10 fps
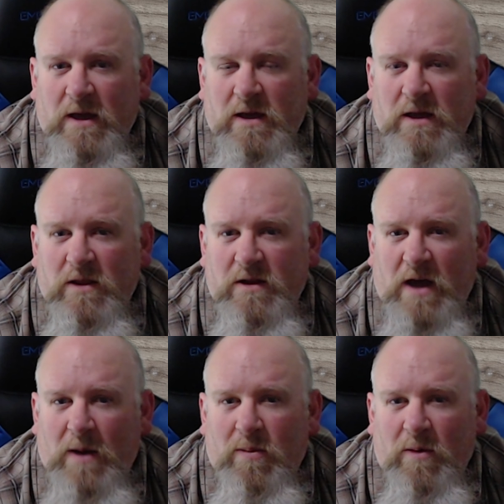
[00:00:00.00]
in the
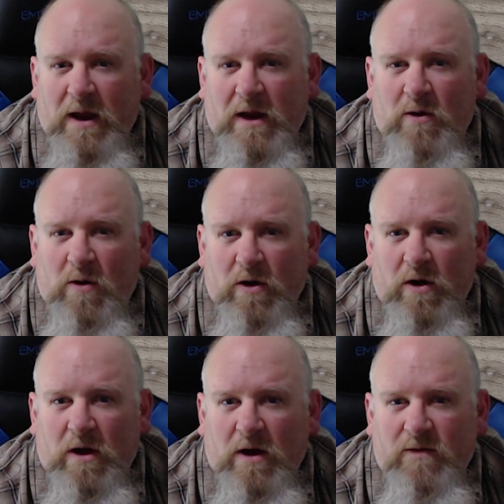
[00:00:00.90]
top right corner
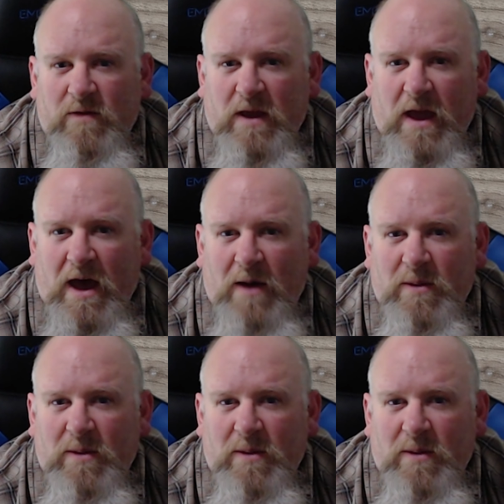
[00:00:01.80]
of the app